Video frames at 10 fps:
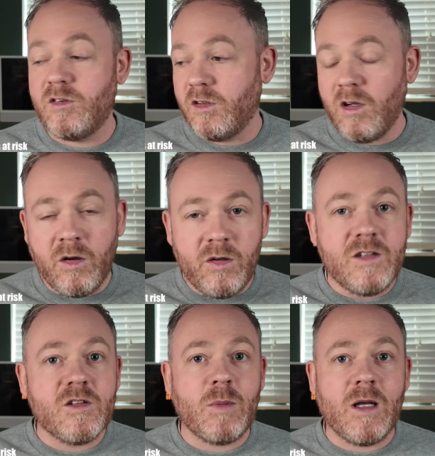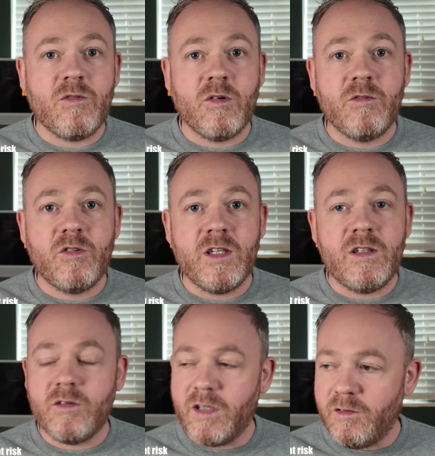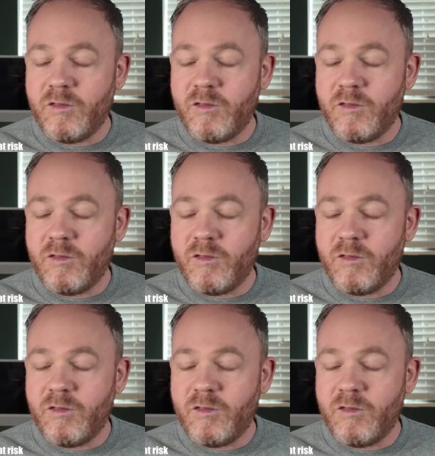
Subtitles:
So not only is the platform free, you'll get a